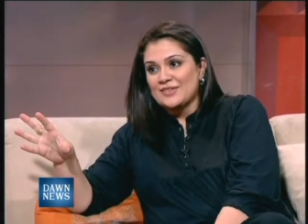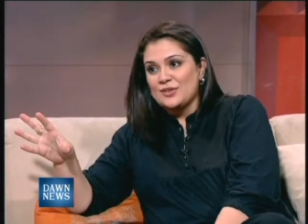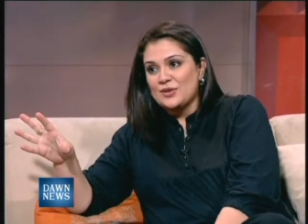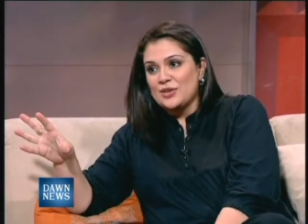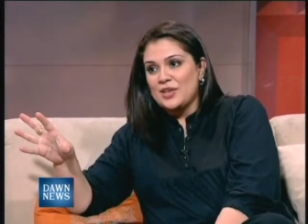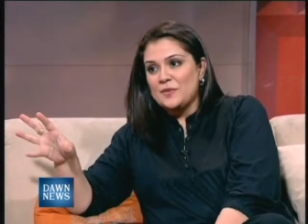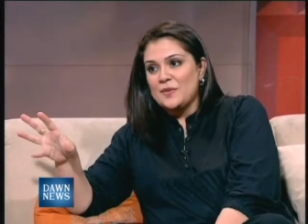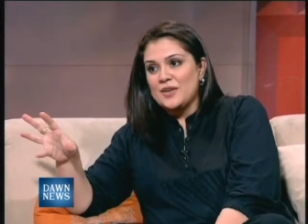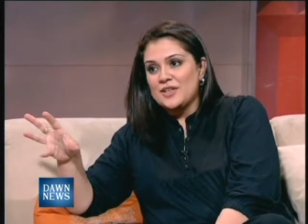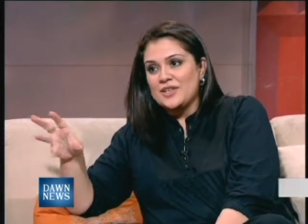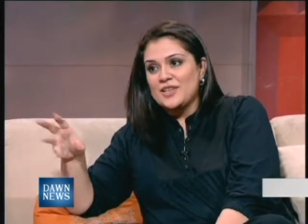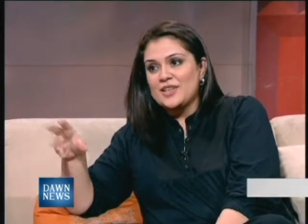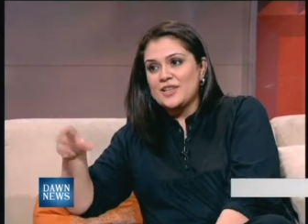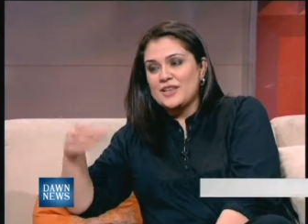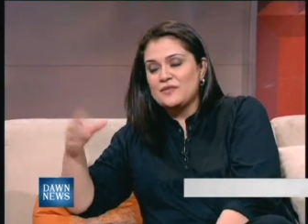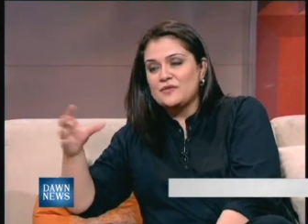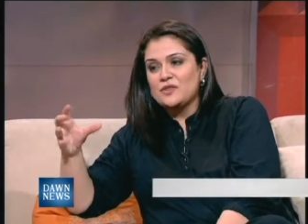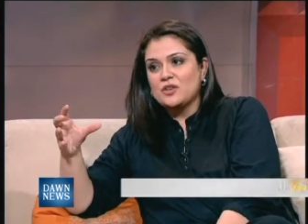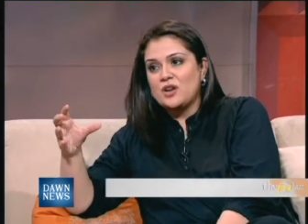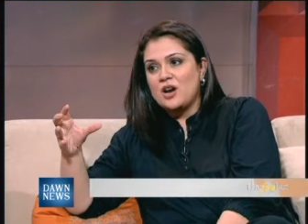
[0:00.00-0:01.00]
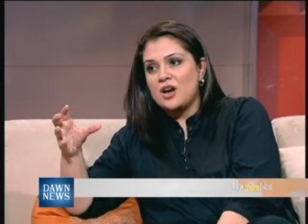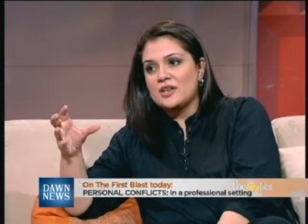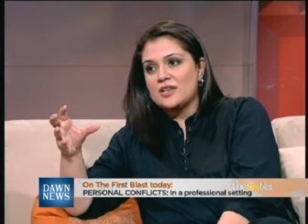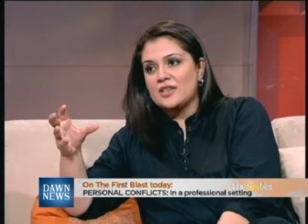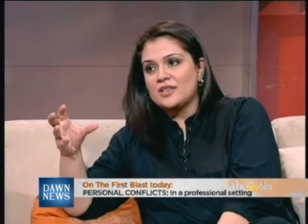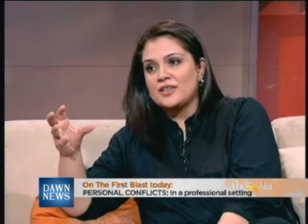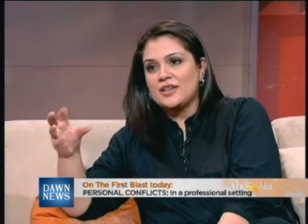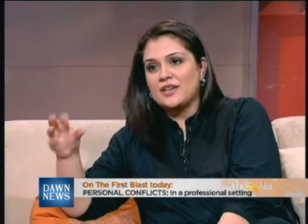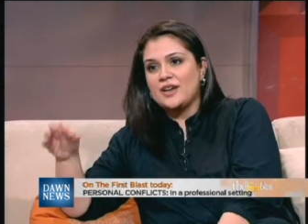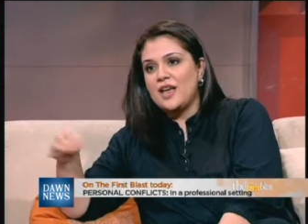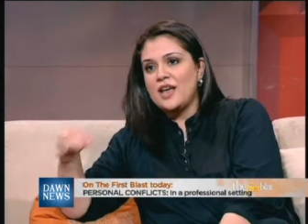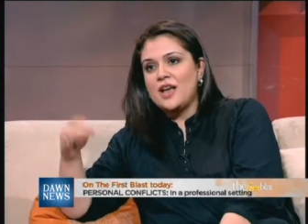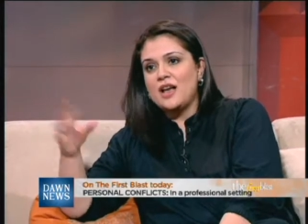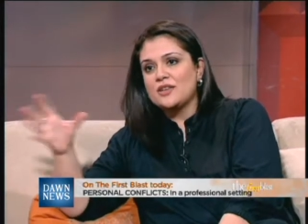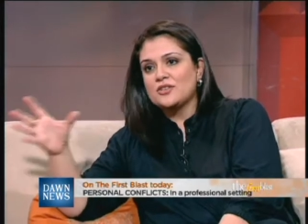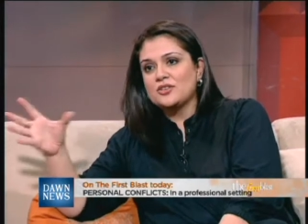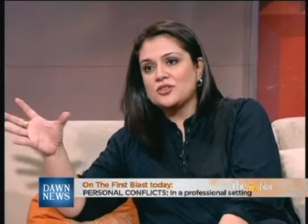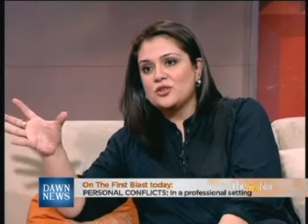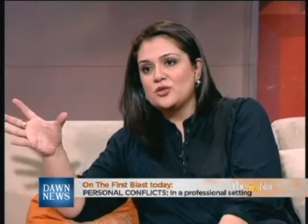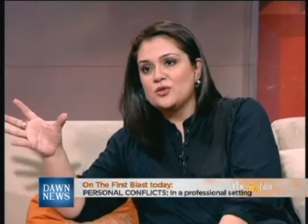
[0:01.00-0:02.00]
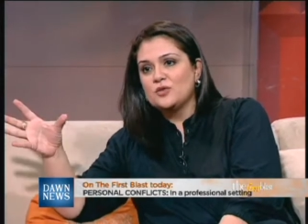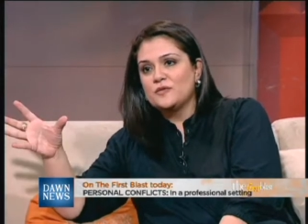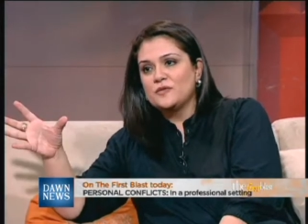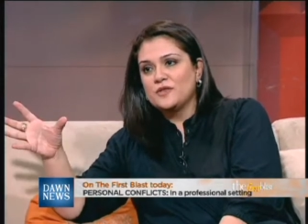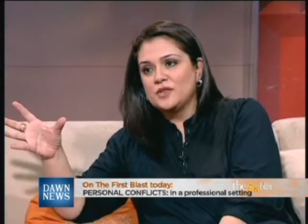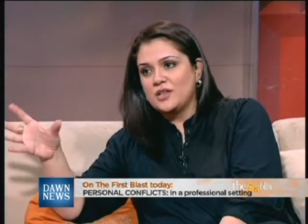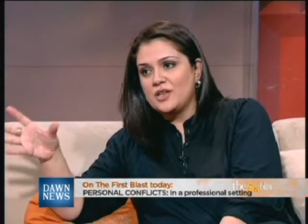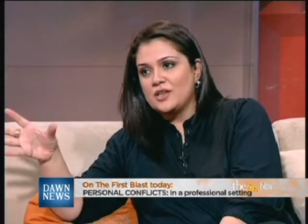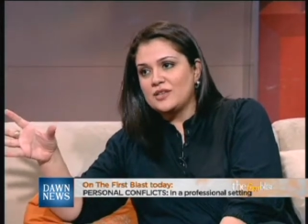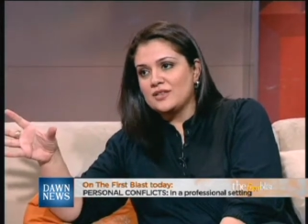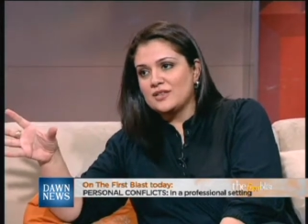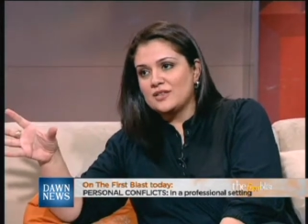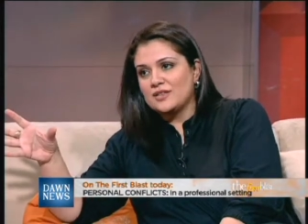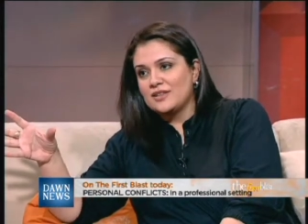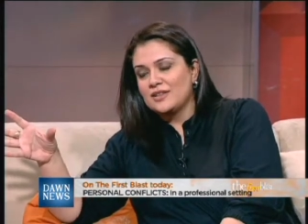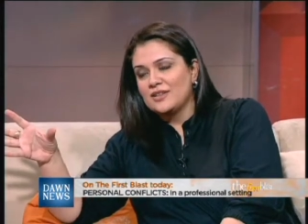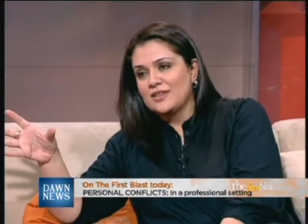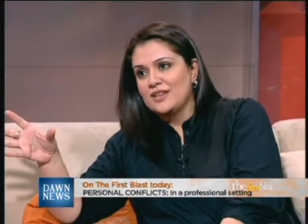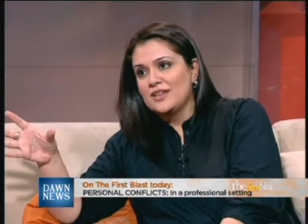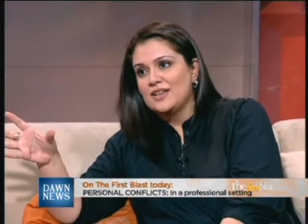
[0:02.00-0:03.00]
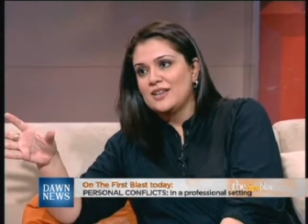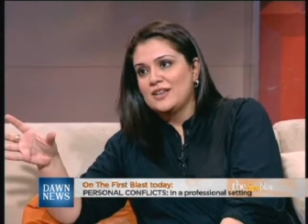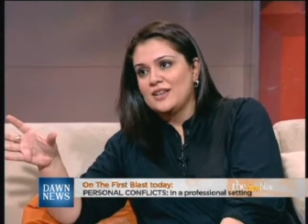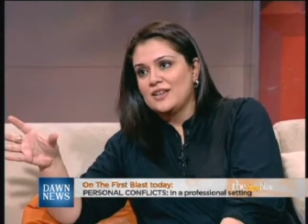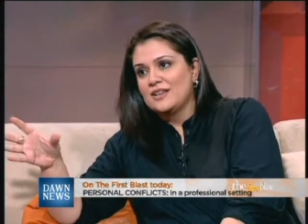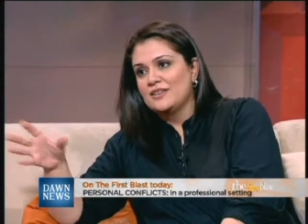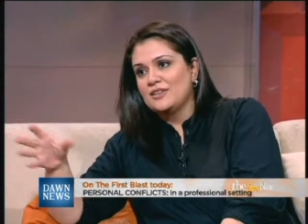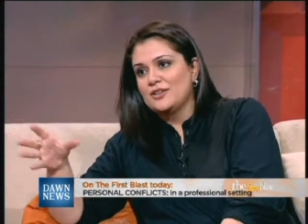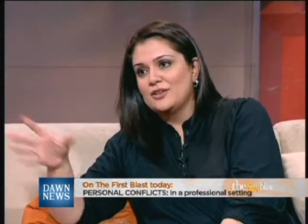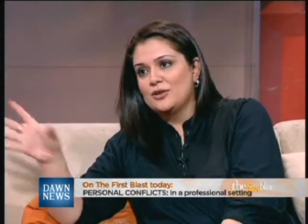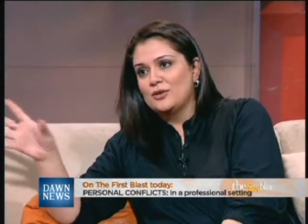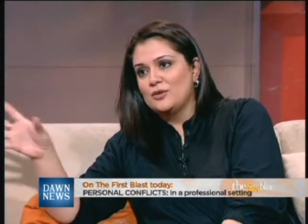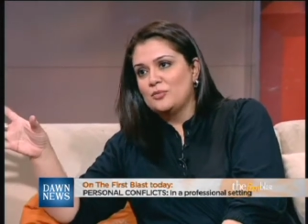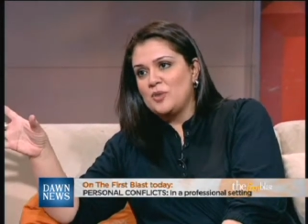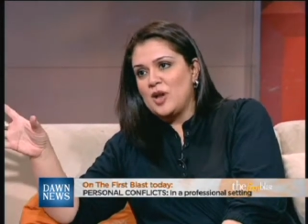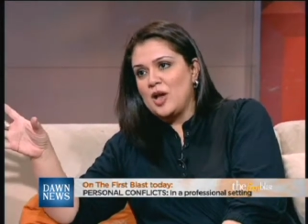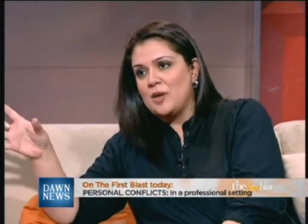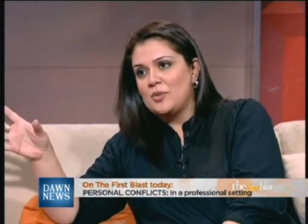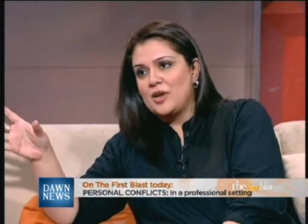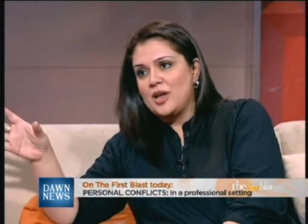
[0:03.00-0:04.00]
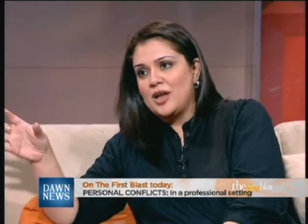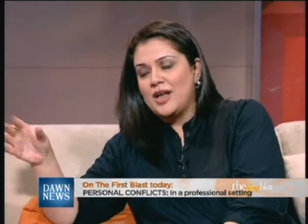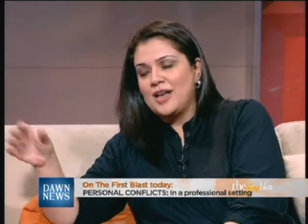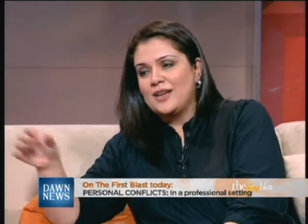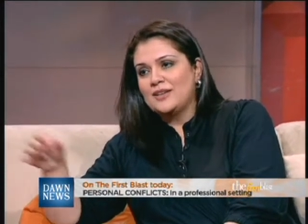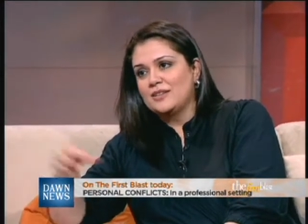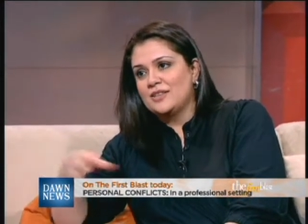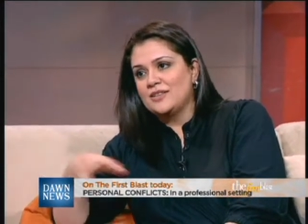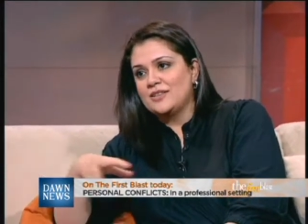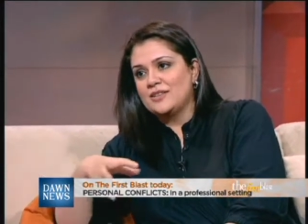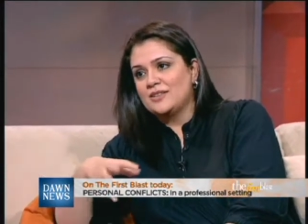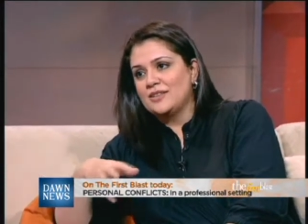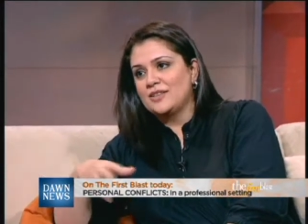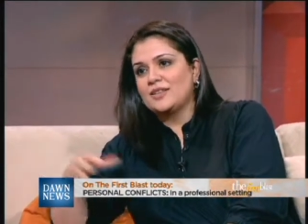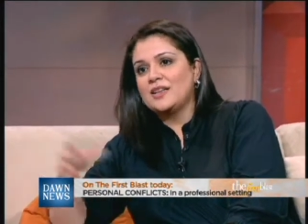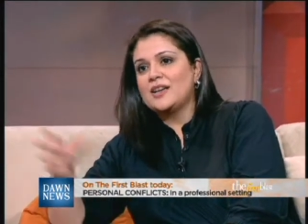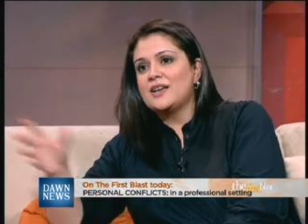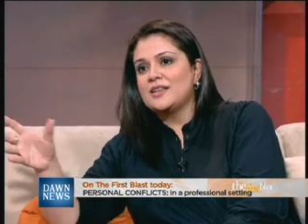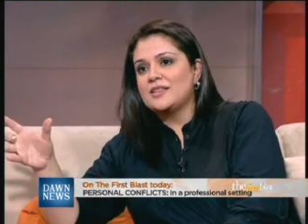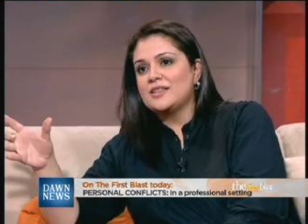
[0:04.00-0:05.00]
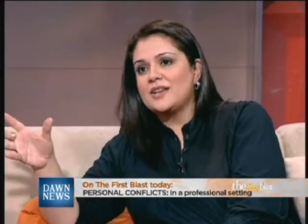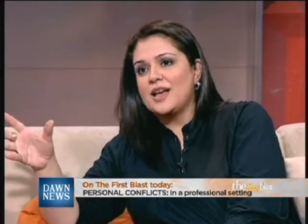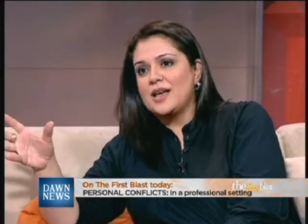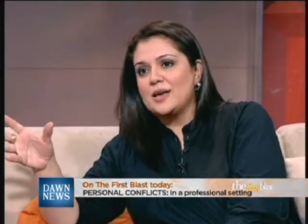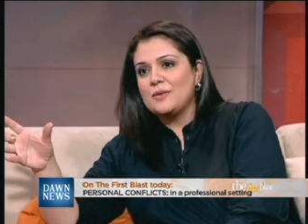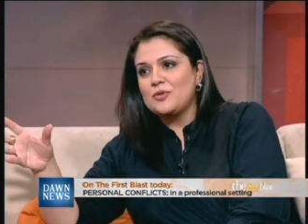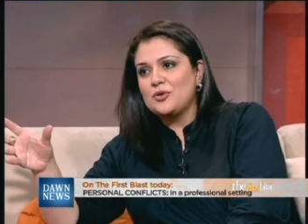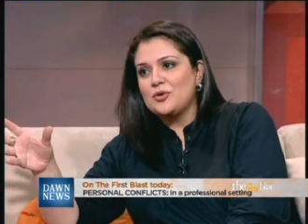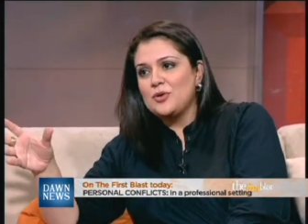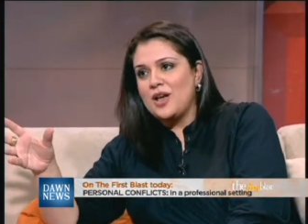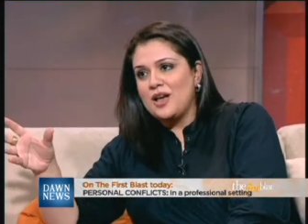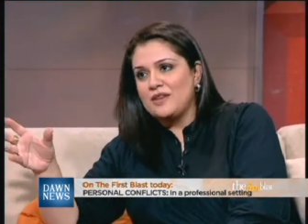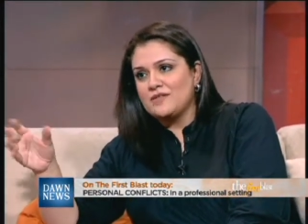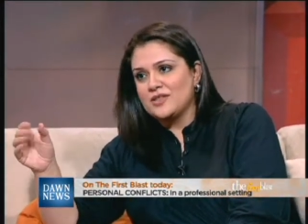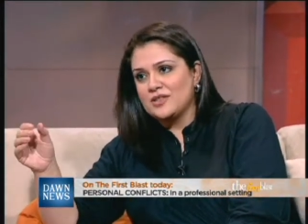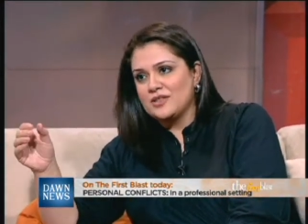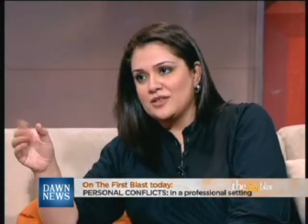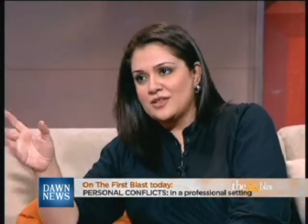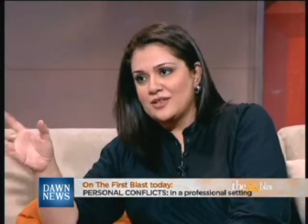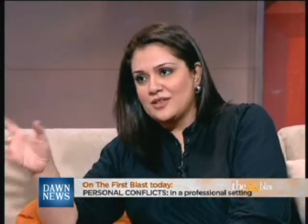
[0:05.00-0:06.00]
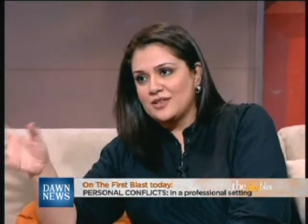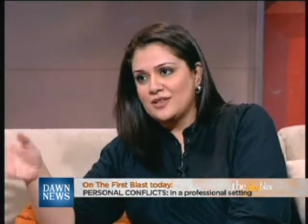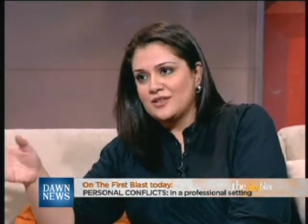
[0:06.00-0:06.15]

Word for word: Okay, we're taking it mm. for granted that I asked you for this you know, blah, blah, and this is the mm. third time you haven't